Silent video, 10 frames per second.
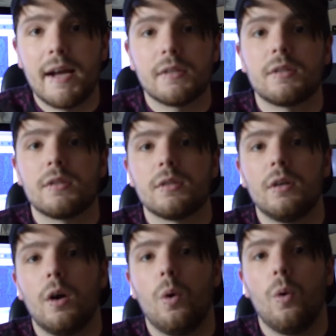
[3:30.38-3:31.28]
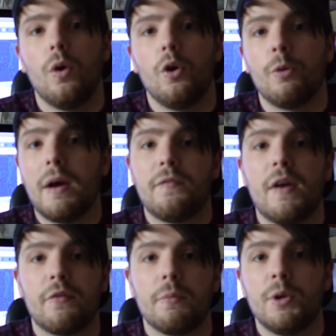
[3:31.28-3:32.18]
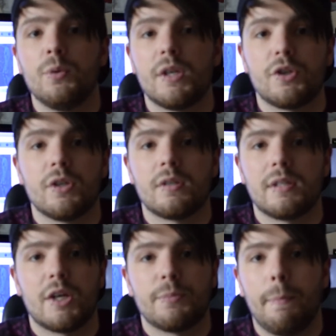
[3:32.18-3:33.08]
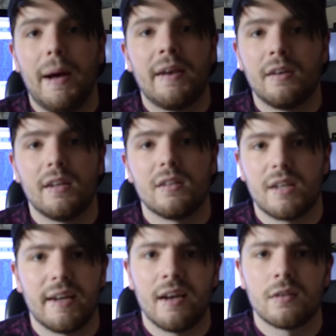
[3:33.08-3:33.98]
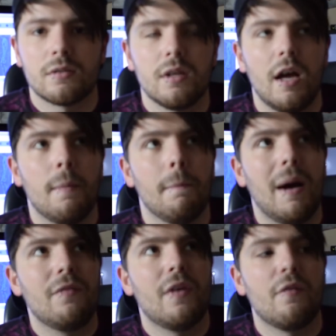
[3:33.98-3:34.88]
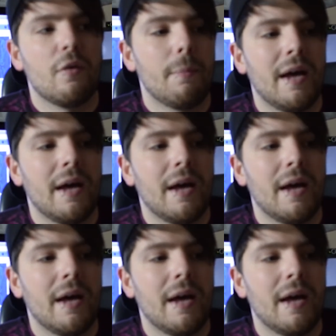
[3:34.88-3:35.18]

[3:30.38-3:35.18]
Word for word: asks who my favourite musician slash band is, I guess. Um, my favourite